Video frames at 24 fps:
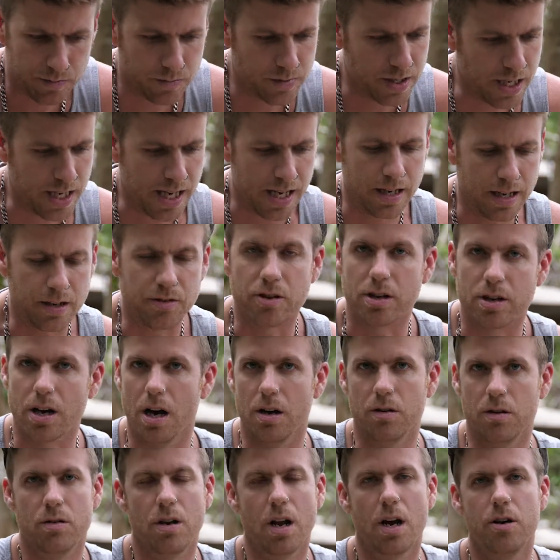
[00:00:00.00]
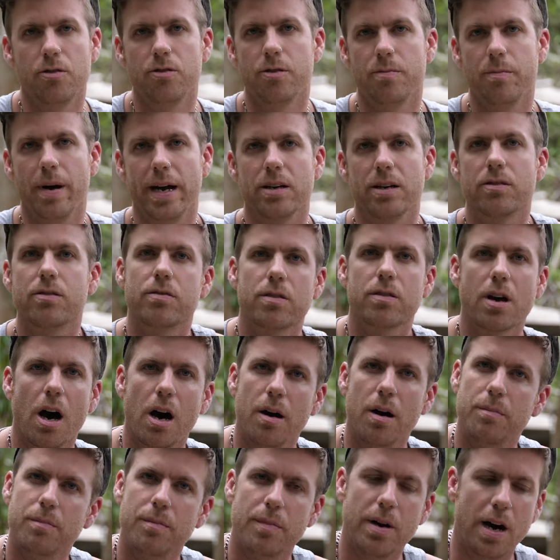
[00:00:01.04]
years ago. Loads of mates have
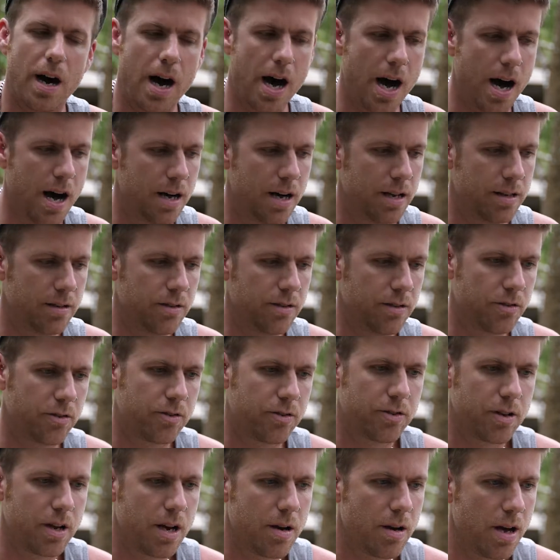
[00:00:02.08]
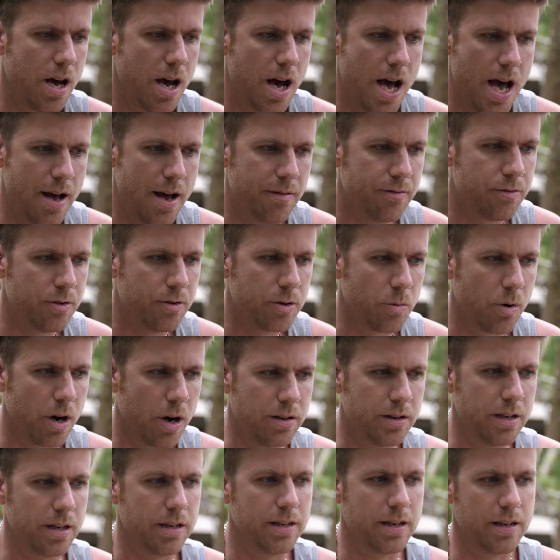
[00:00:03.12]
come, and
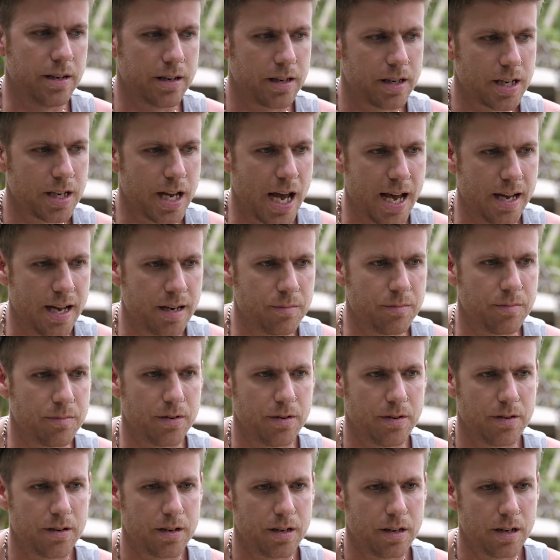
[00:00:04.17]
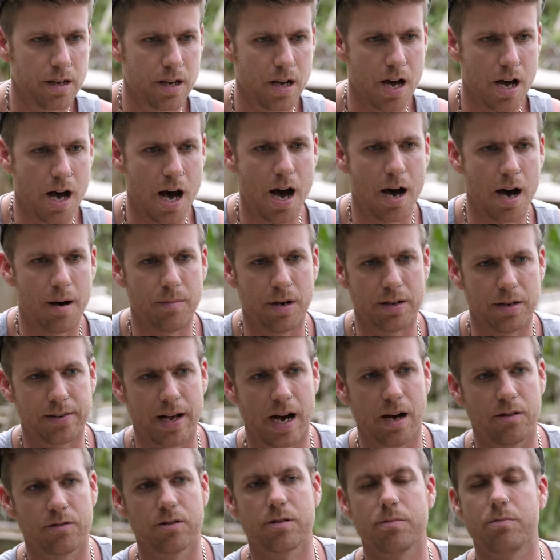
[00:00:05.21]
everyone that came
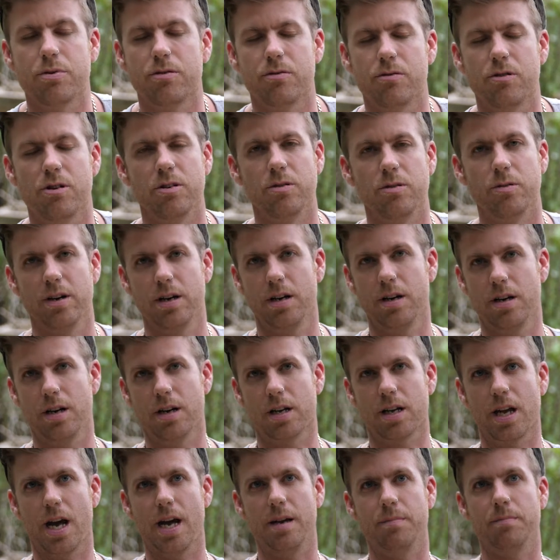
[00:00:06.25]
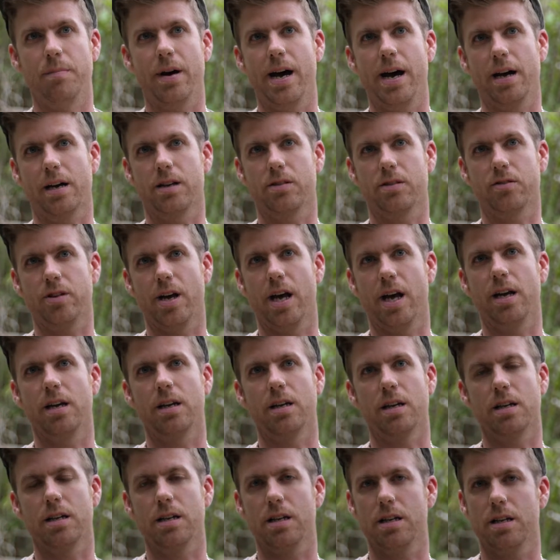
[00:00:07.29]
down to Peru came back
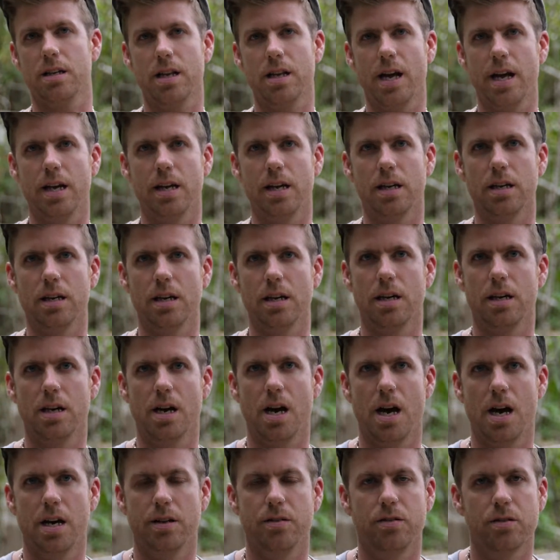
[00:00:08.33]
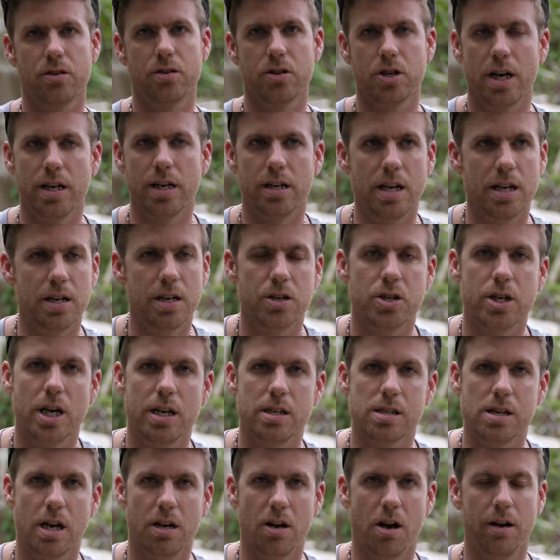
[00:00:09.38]
saying that they had
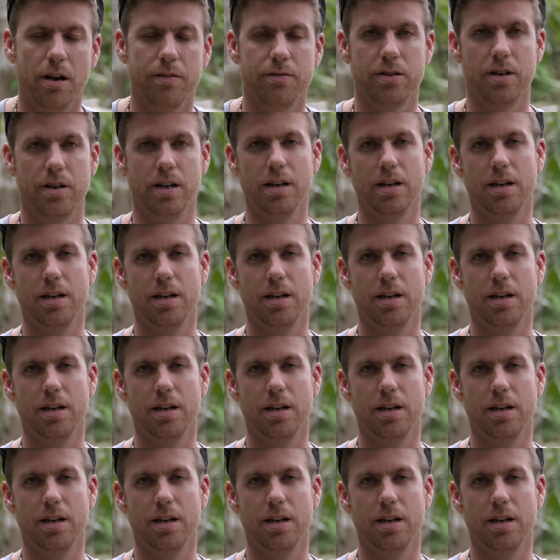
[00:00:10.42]
changed their life.